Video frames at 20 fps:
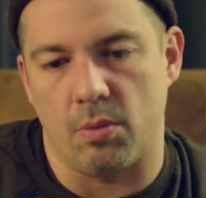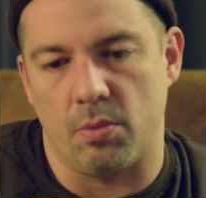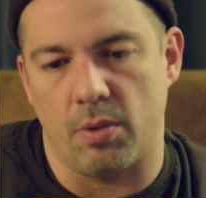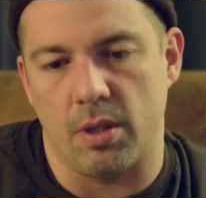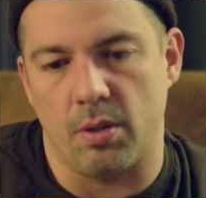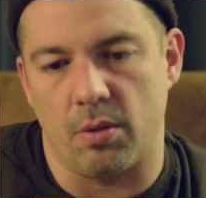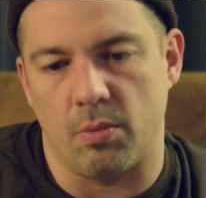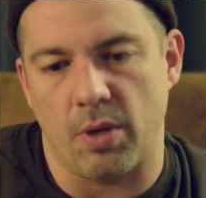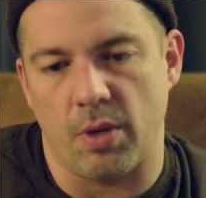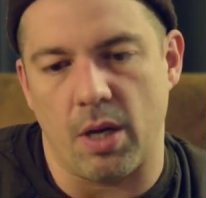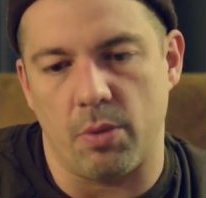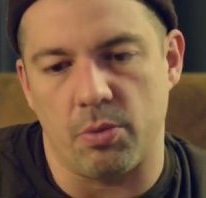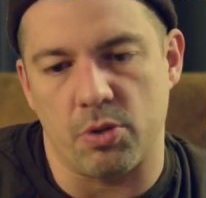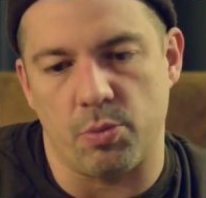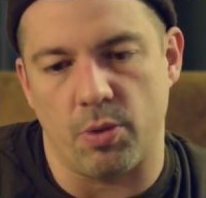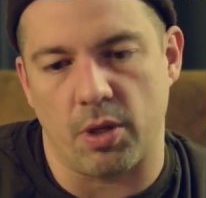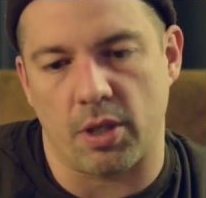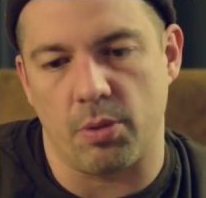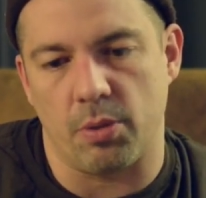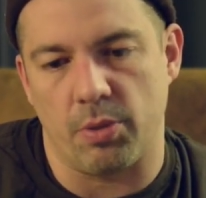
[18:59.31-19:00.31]
When I was
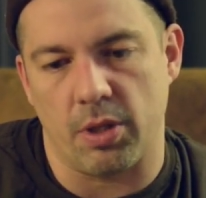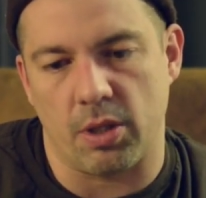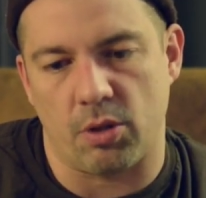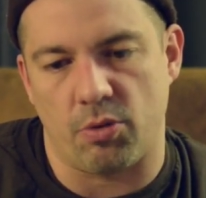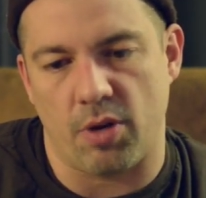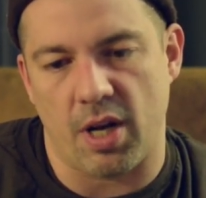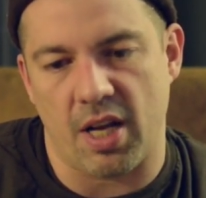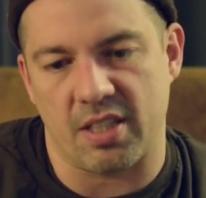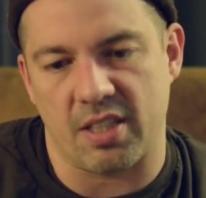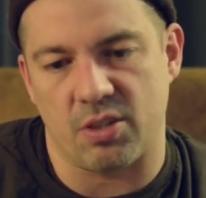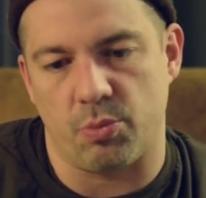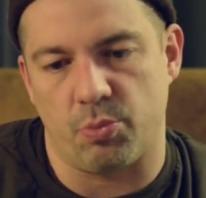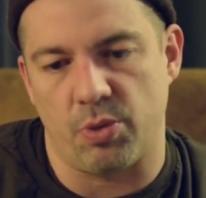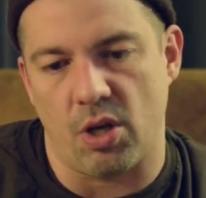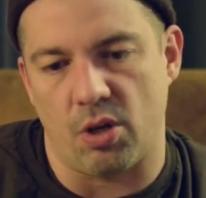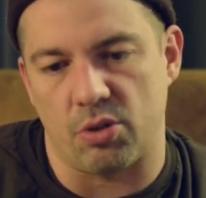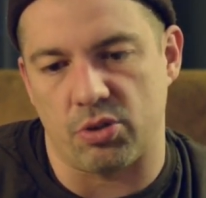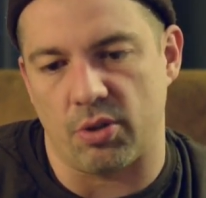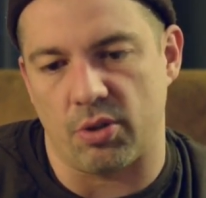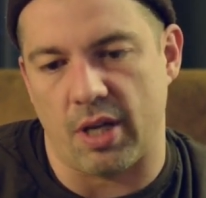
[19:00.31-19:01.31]
working with Grass, we
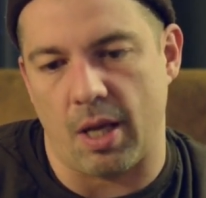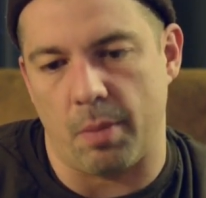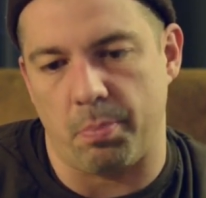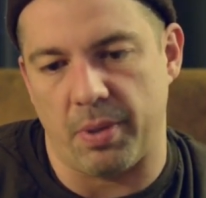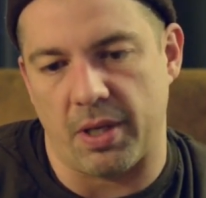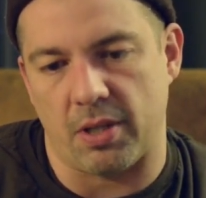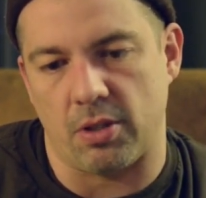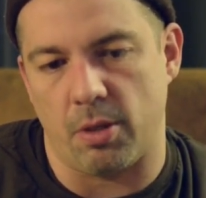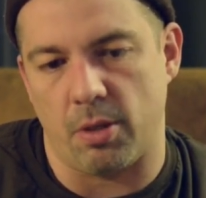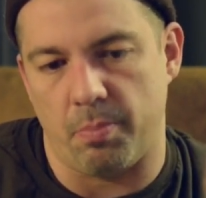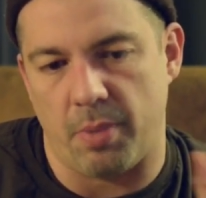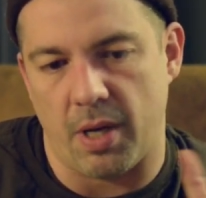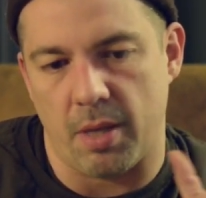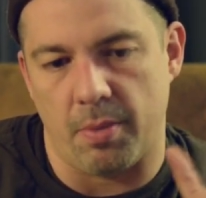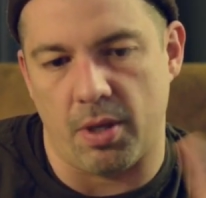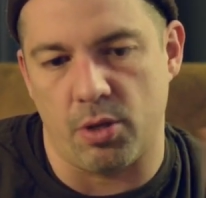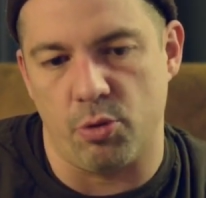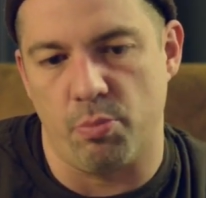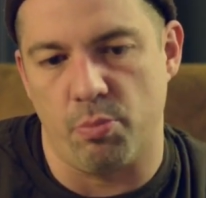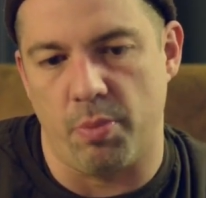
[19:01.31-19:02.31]
also got picked up by Manu